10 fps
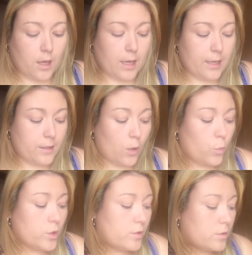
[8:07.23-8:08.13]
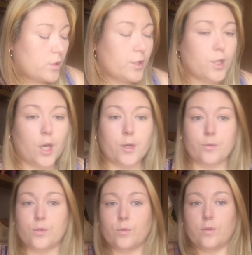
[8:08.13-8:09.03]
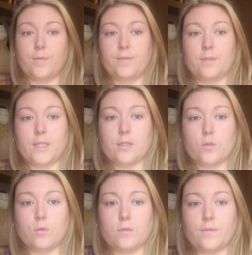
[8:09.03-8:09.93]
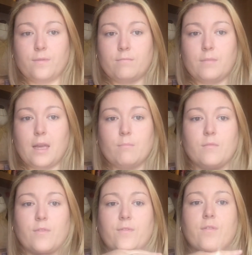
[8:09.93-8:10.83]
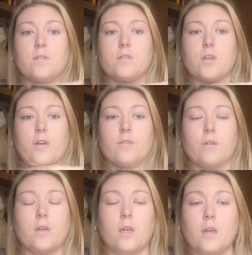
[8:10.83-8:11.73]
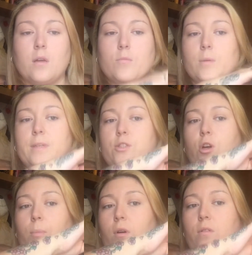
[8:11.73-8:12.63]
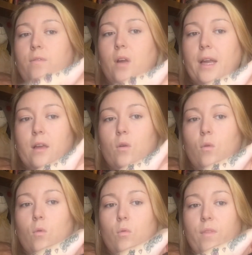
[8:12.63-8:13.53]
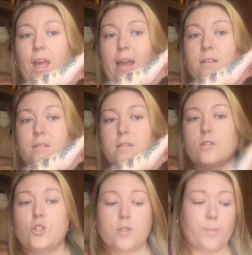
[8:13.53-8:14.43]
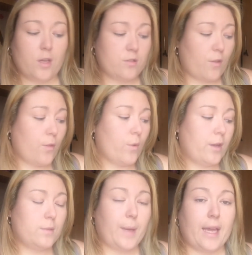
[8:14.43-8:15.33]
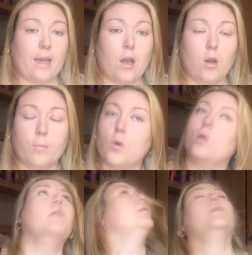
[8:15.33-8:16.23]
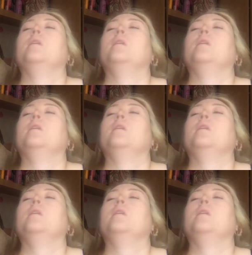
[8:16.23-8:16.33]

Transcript: And I was going to go sort of this sort of length, so probably chop off like all this, just because I thought it would be a lot more